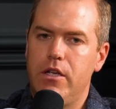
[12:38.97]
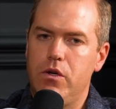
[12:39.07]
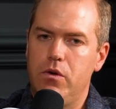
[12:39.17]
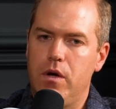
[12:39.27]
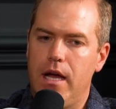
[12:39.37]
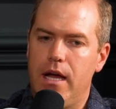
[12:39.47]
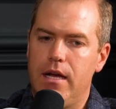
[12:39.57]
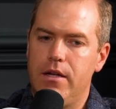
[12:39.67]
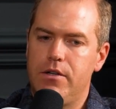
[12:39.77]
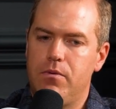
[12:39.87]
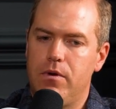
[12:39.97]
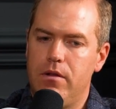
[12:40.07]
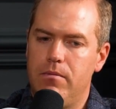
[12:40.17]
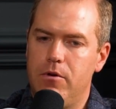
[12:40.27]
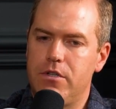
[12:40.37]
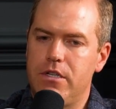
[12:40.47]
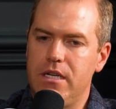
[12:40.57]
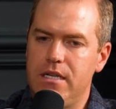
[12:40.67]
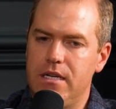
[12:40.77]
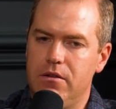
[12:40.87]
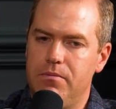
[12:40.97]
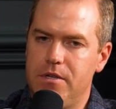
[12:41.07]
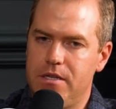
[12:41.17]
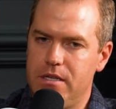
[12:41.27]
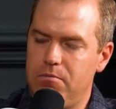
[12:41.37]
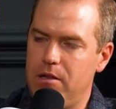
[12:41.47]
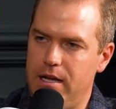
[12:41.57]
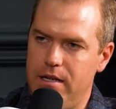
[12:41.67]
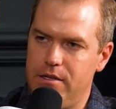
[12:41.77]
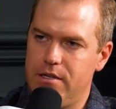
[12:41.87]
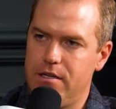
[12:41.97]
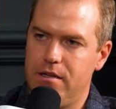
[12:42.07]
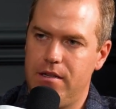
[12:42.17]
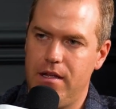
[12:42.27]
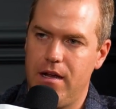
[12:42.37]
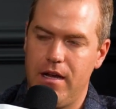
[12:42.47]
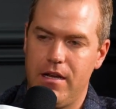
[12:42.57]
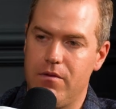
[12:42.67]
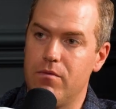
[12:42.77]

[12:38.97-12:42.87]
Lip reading: You had one of the most detailed business plans that I can